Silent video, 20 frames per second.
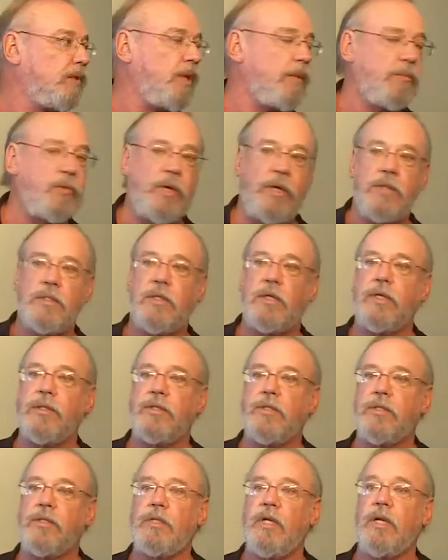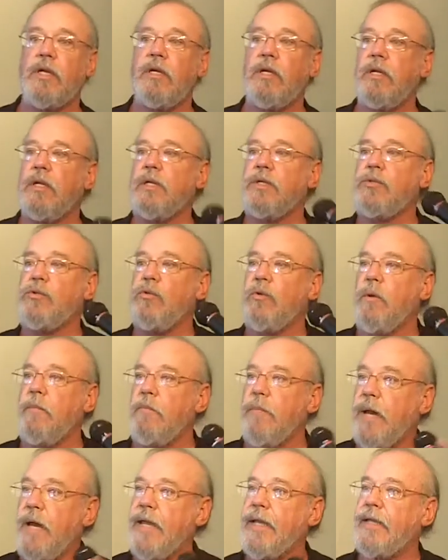Some translations say, unless you
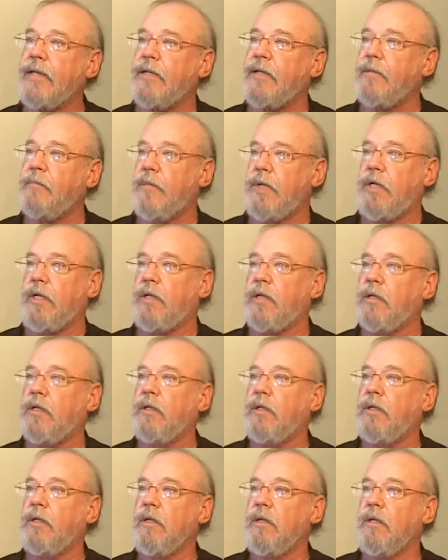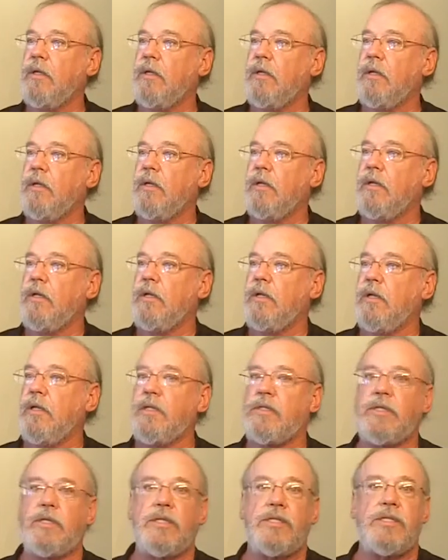abide in me.
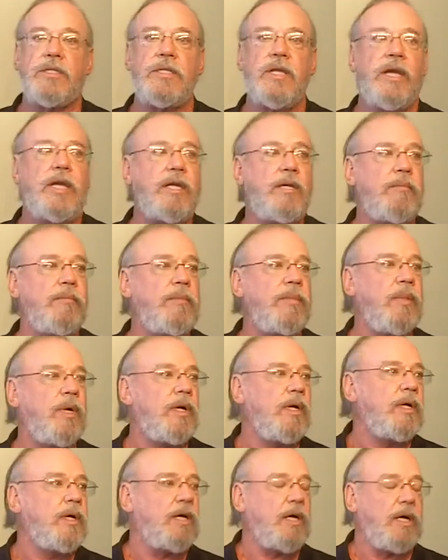It's the same